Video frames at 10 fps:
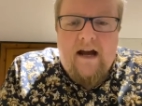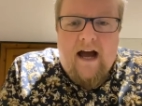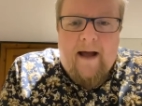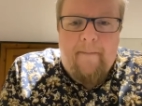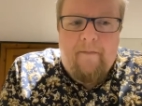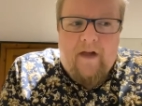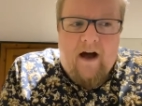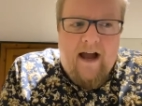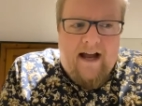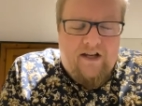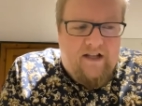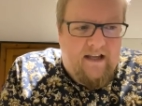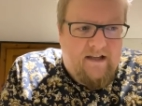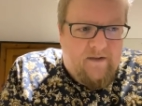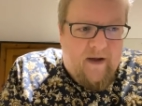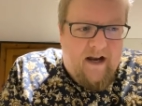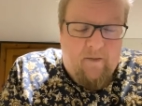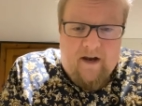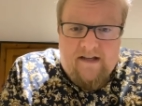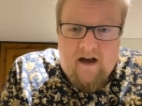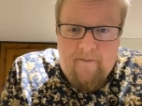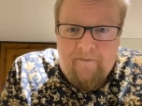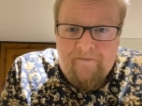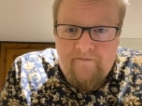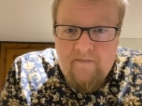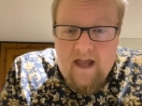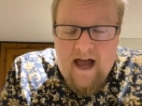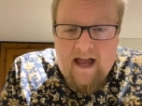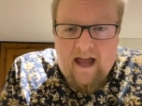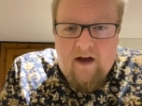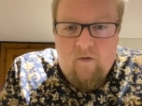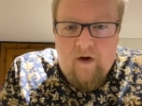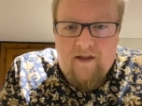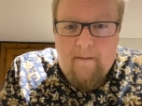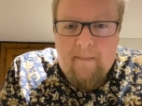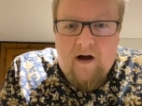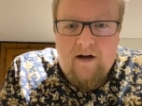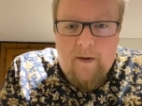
I actually spent a little bit of time hanging out with Marco